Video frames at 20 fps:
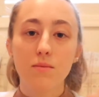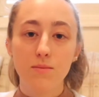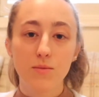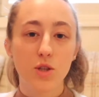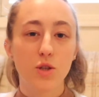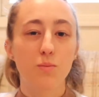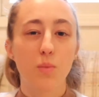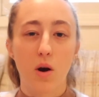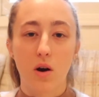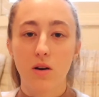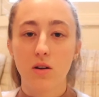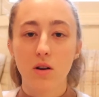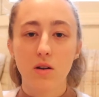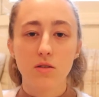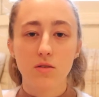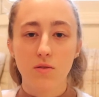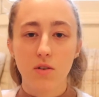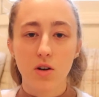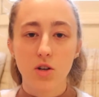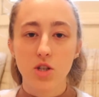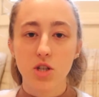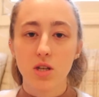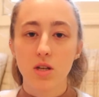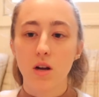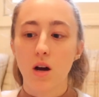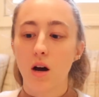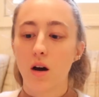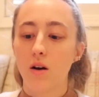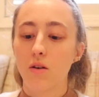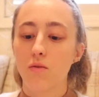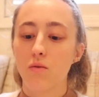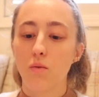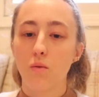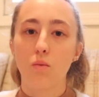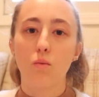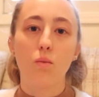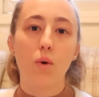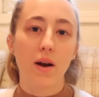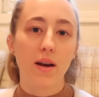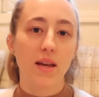SparkNotes version of
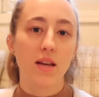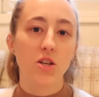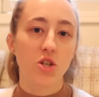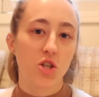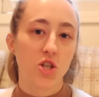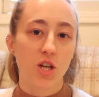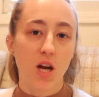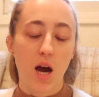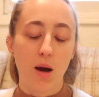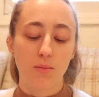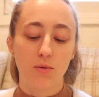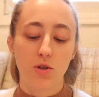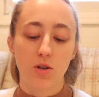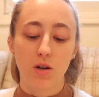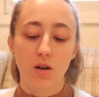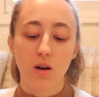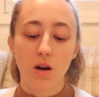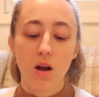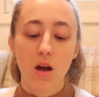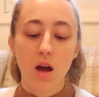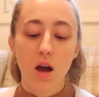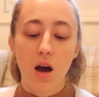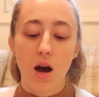what each chapter